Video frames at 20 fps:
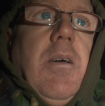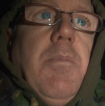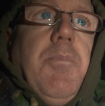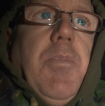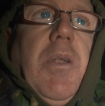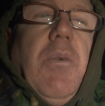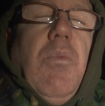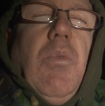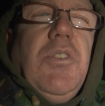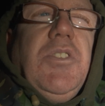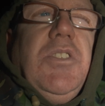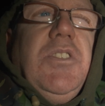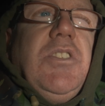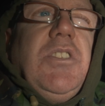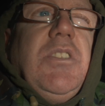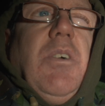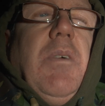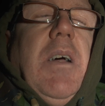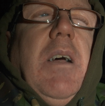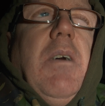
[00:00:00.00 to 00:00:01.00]
But it wasn't
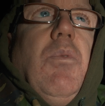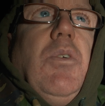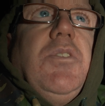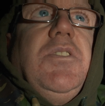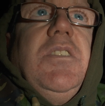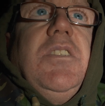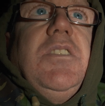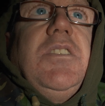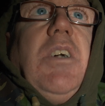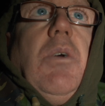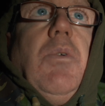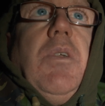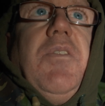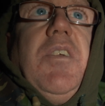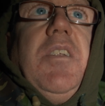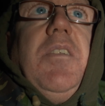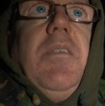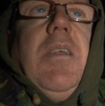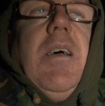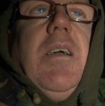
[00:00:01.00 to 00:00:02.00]
the sound of
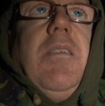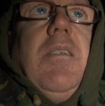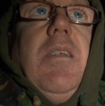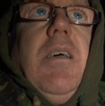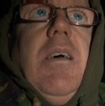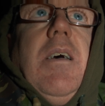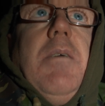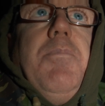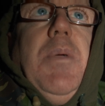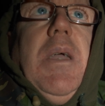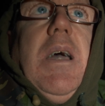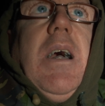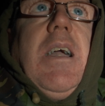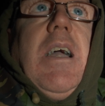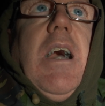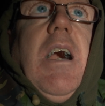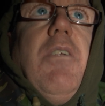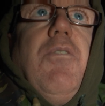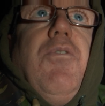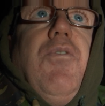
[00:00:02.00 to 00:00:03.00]
a beer
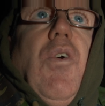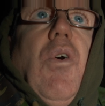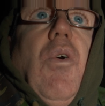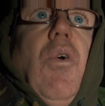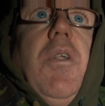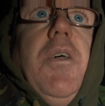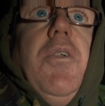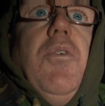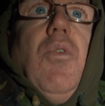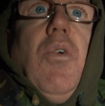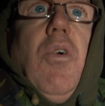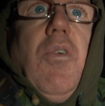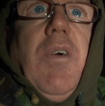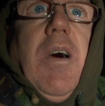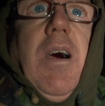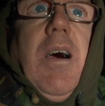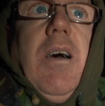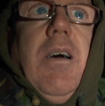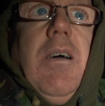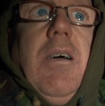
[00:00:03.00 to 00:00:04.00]
can falling
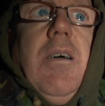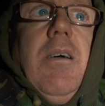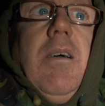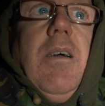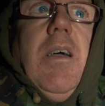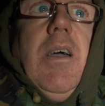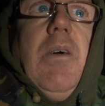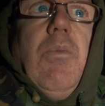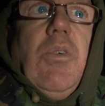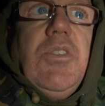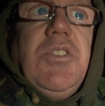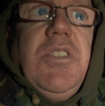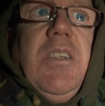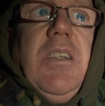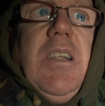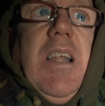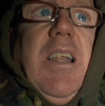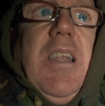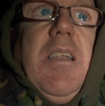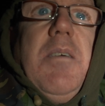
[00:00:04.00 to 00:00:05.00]
over. It
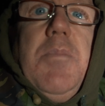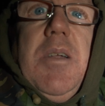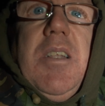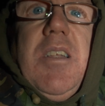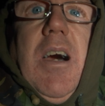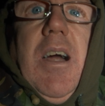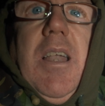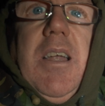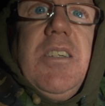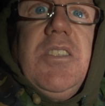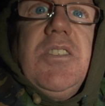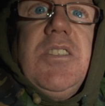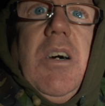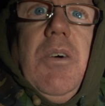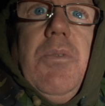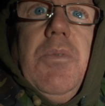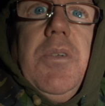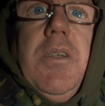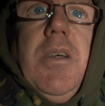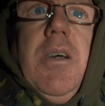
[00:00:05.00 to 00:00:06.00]
wasn't like the metallic
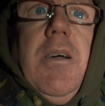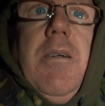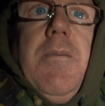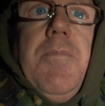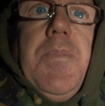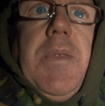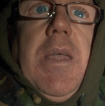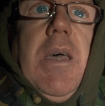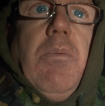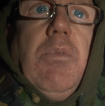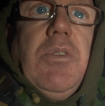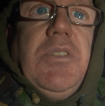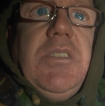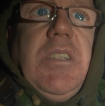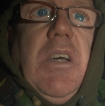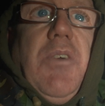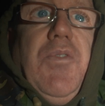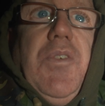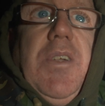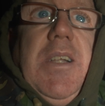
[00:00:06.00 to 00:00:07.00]
sound. It was
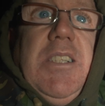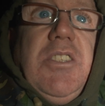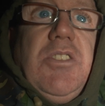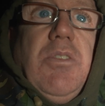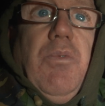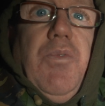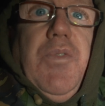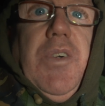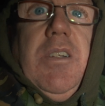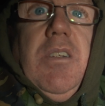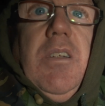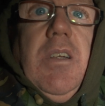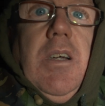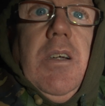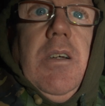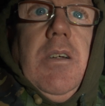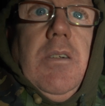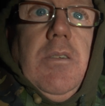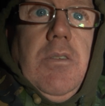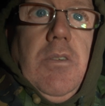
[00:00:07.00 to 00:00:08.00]
definitely something
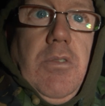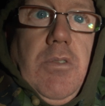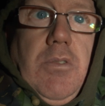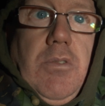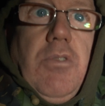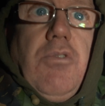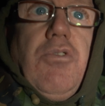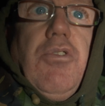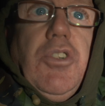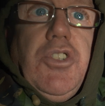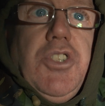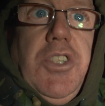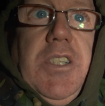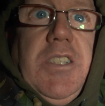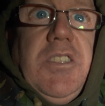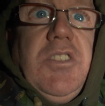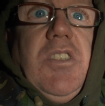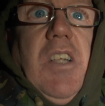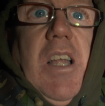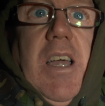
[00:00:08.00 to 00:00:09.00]
crushing it
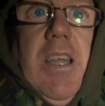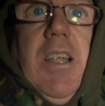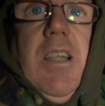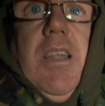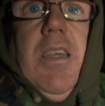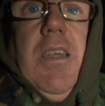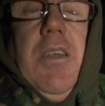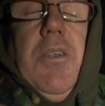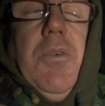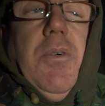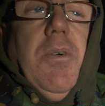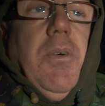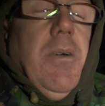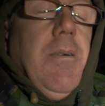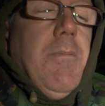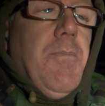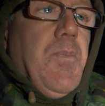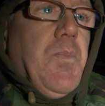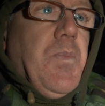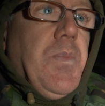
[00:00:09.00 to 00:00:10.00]
slightly, you know.
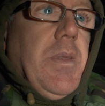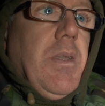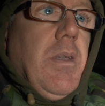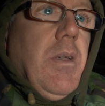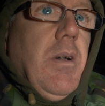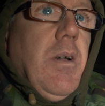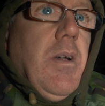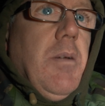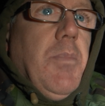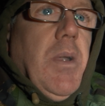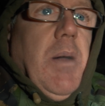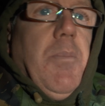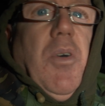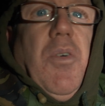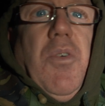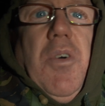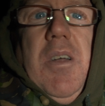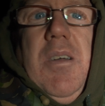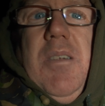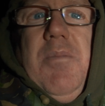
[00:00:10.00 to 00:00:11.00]
But I'm not
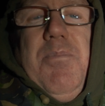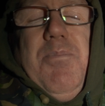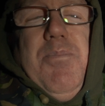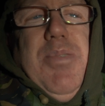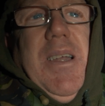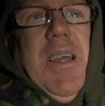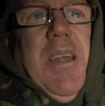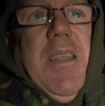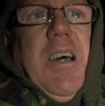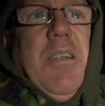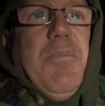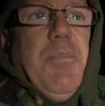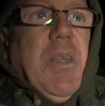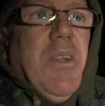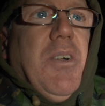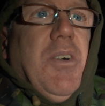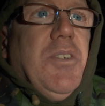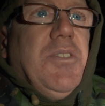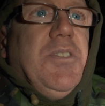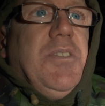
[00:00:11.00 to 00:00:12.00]
going to play that,
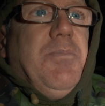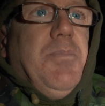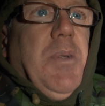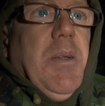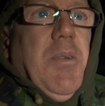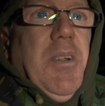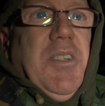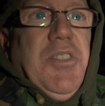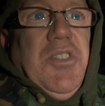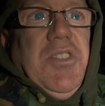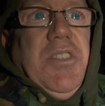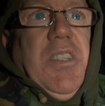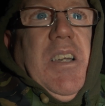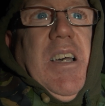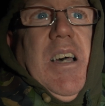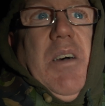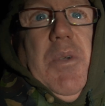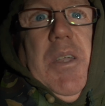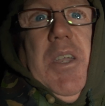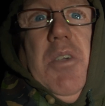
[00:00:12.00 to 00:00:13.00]
because people will just say,
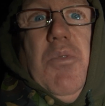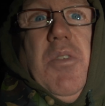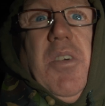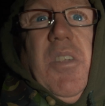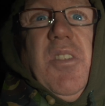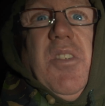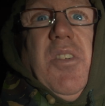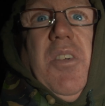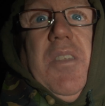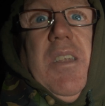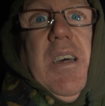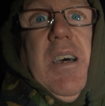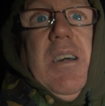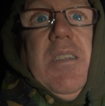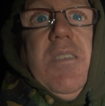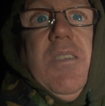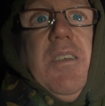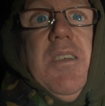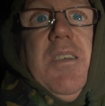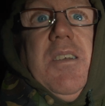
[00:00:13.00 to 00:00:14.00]
well, you could have done
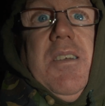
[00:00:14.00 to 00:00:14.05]
that,